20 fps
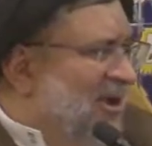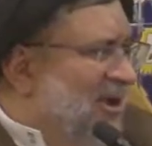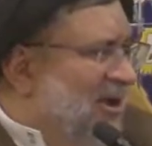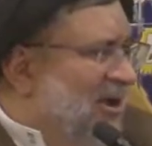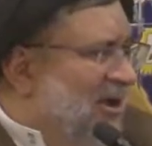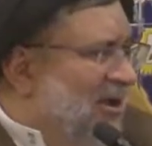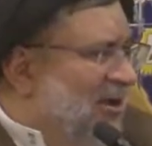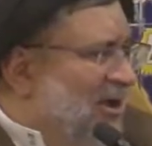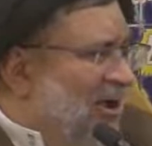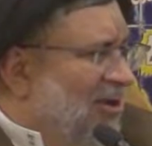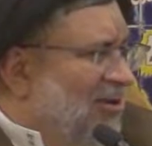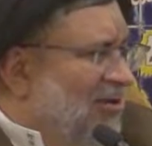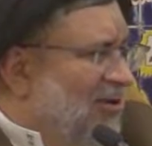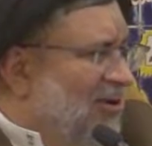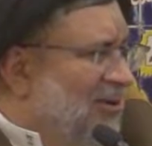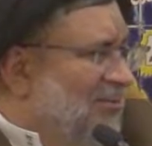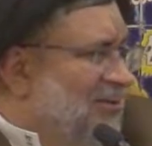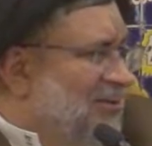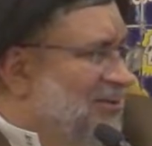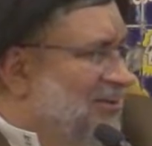
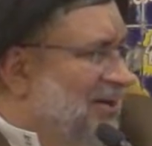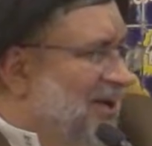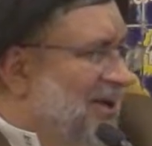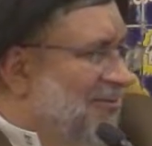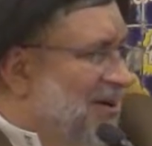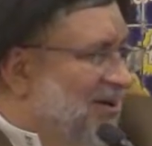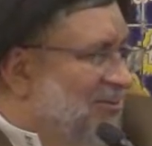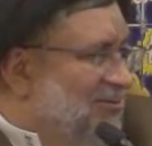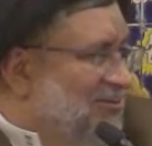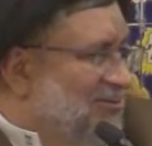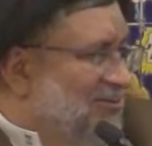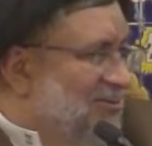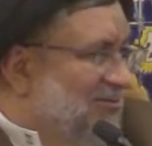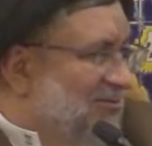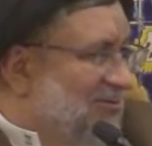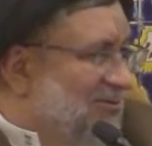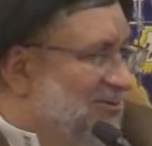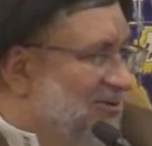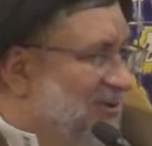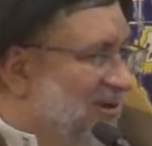unlimited amount of
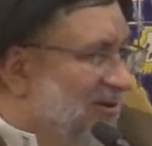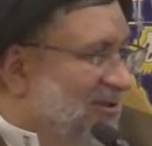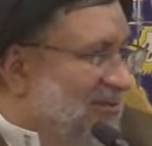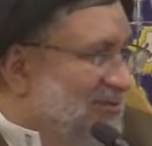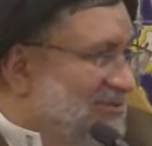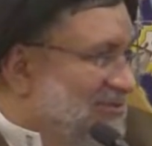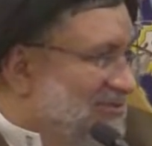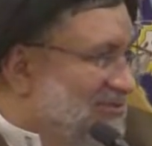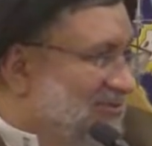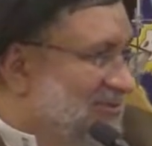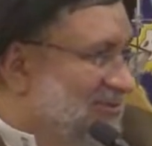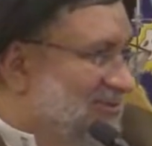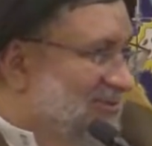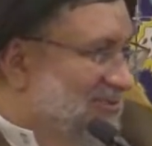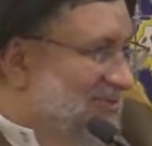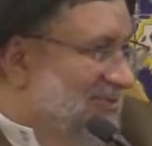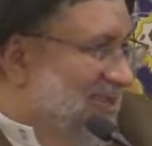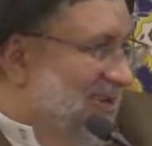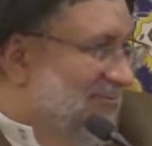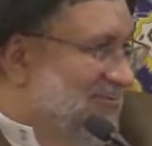good also
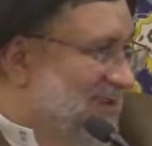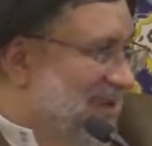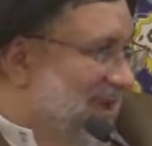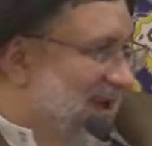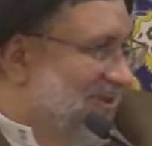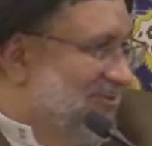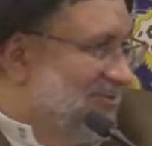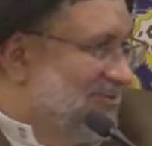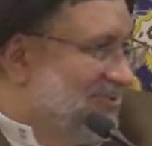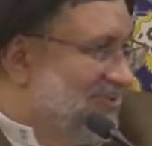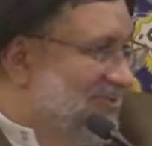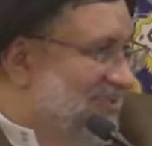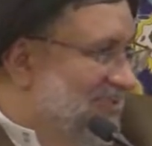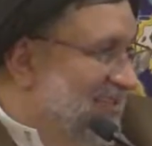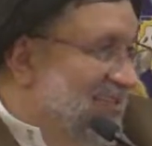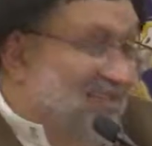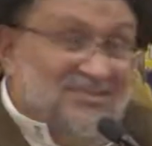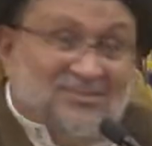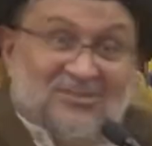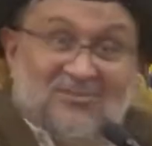coming out.
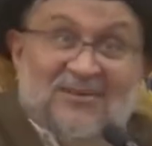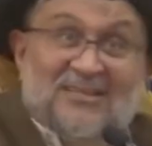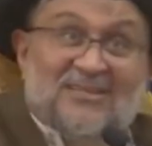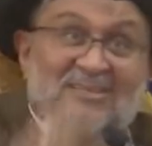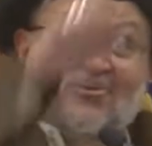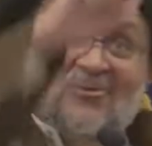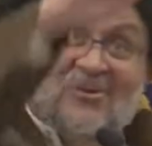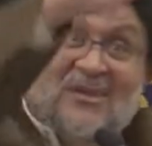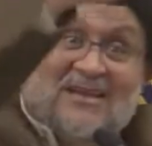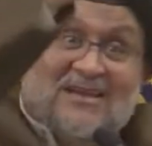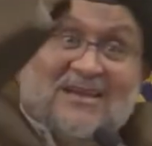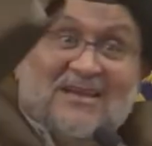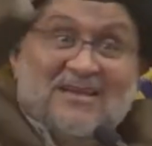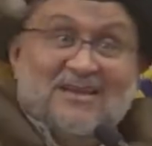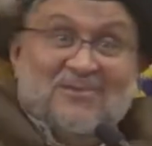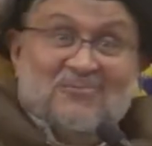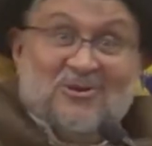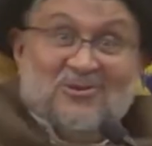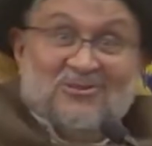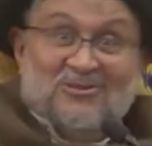So when you look
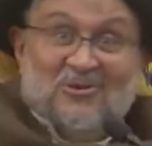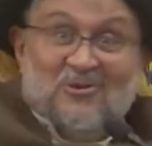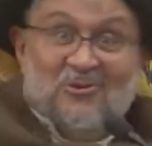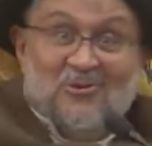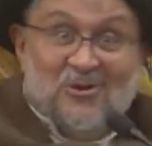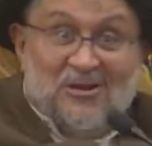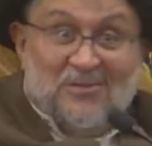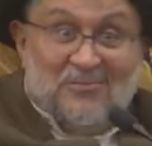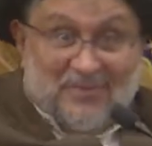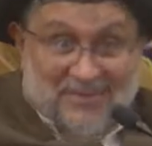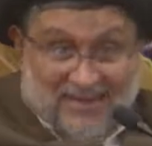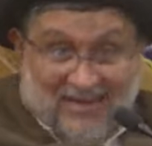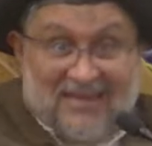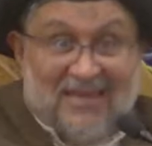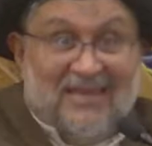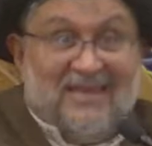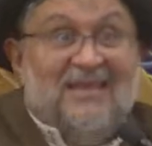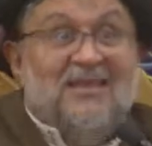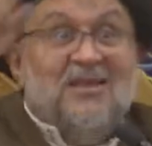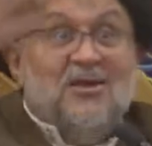on the whole,
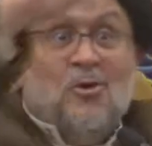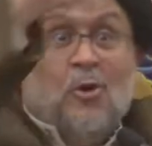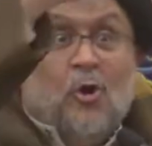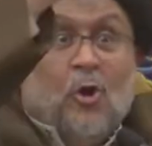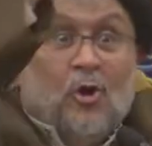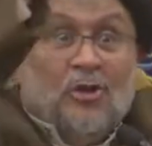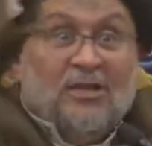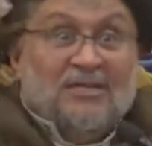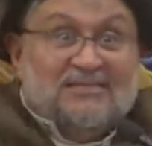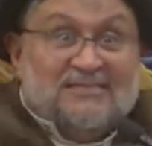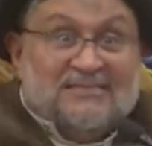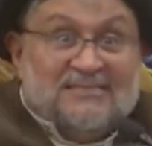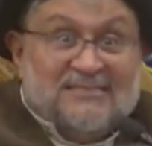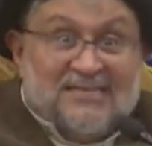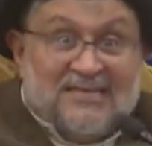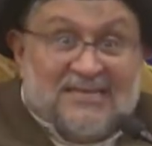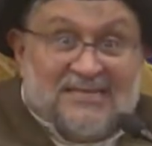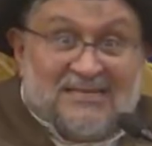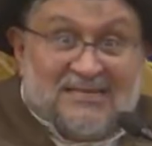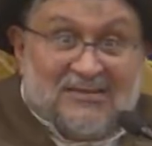again,
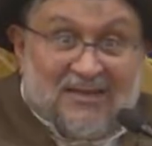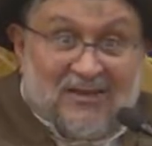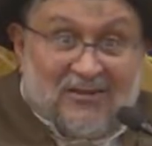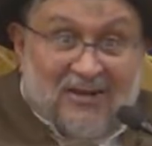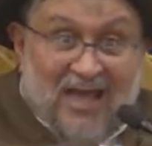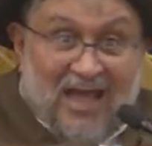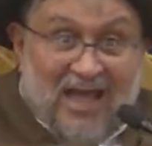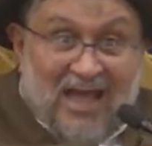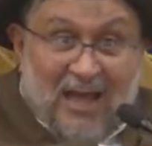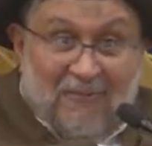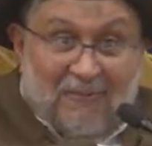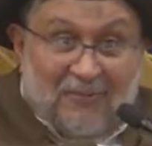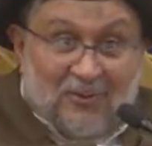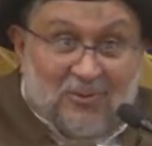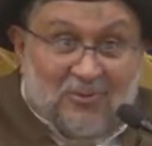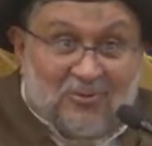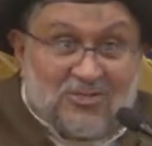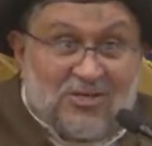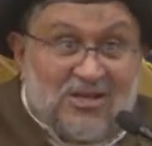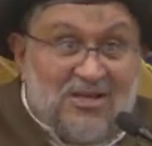holistic
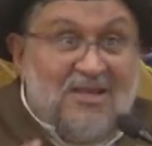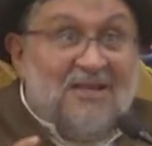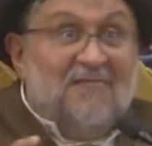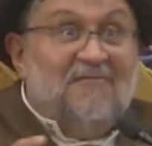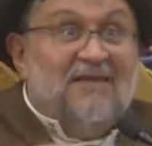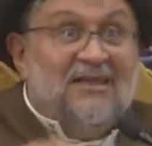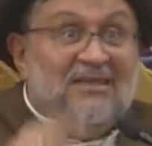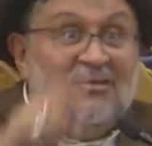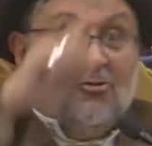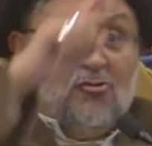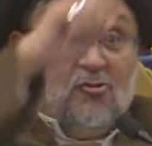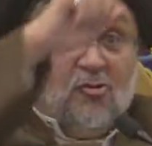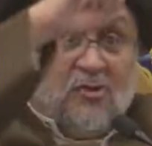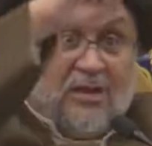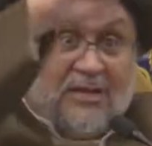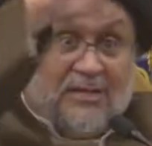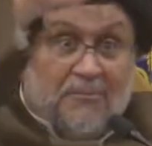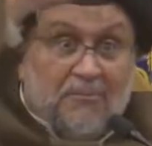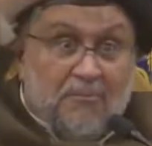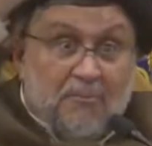approach, when you look at
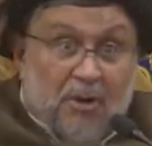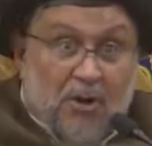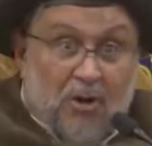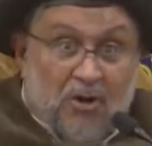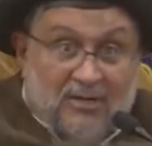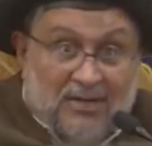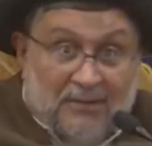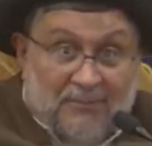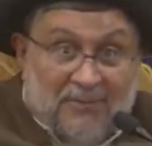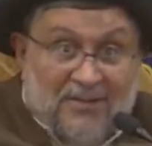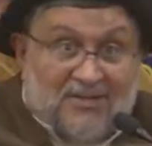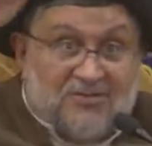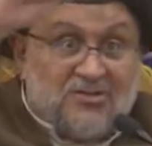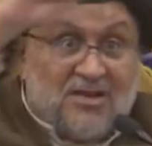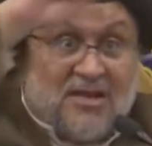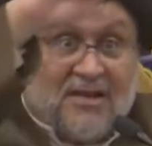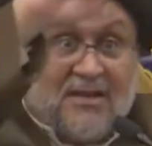a broader picture,